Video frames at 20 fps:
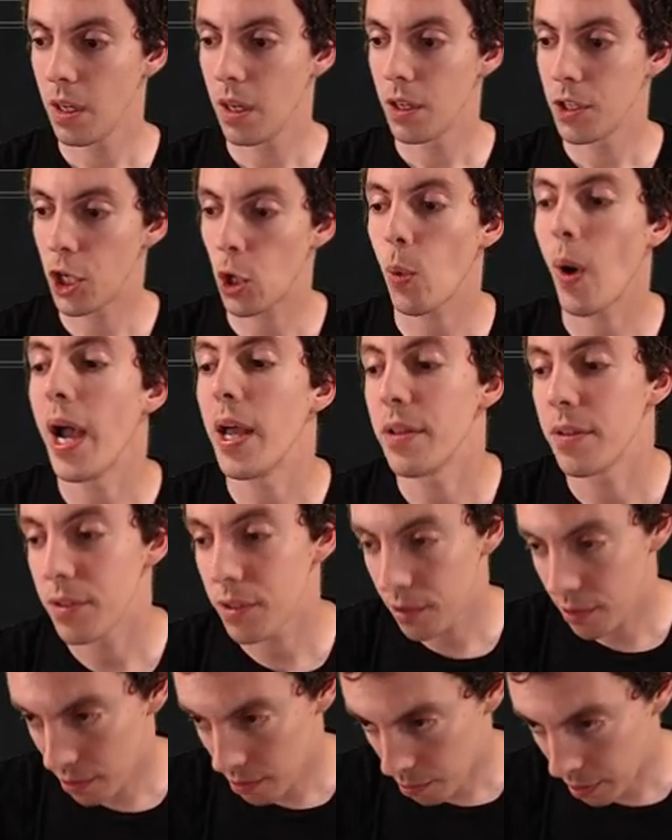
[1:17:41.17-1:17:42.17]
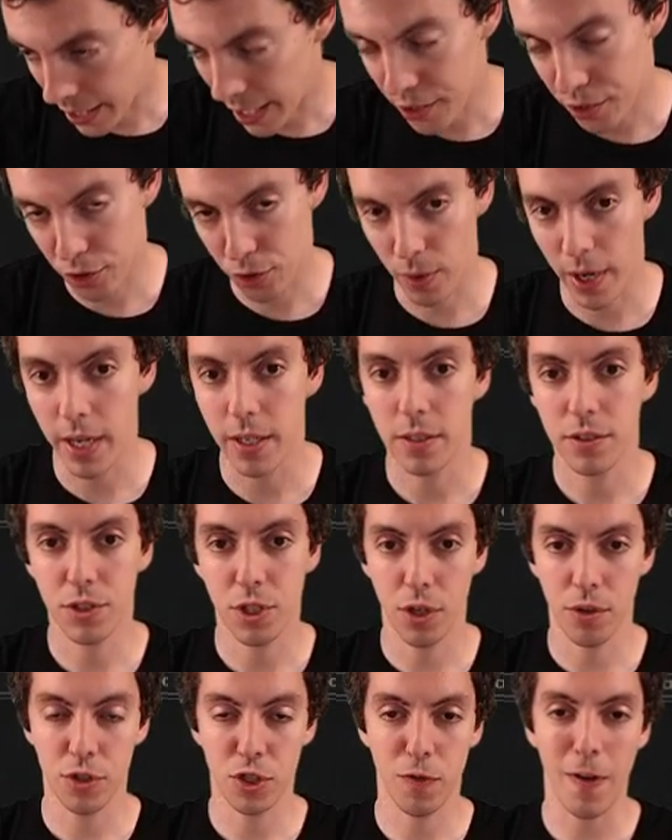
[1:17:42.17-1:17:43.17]
You're right, players. You're right.
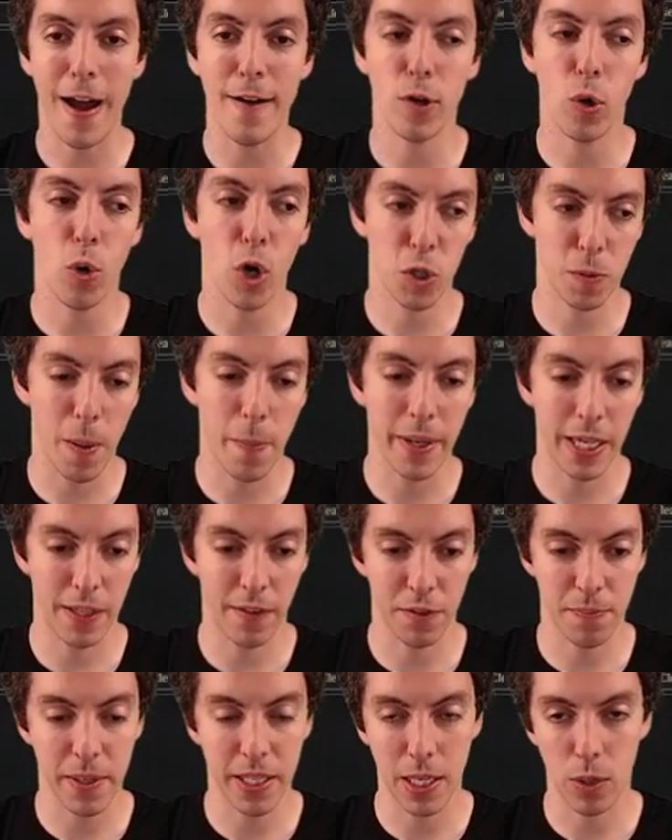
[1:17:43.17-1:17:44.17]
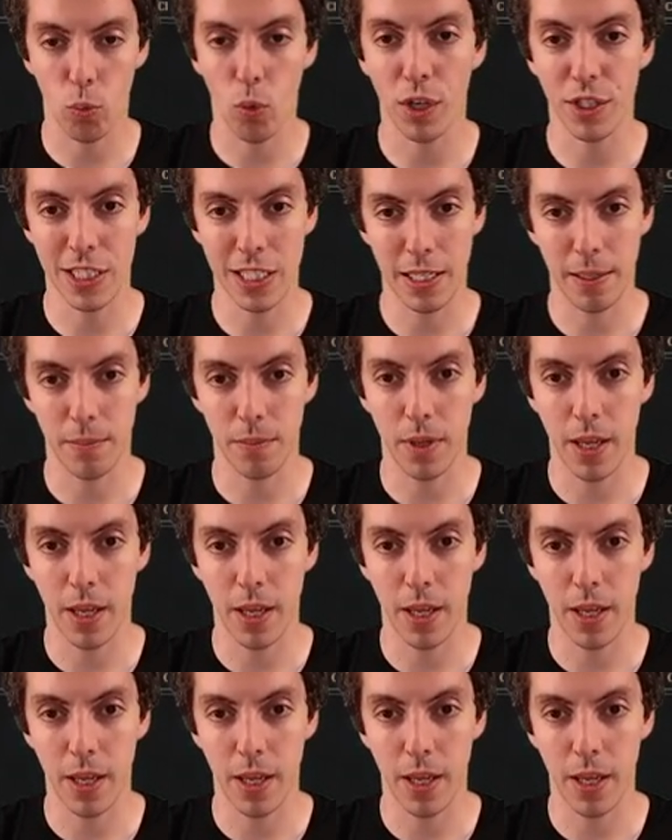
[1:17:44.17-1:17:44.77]
So survival works by picking picking one team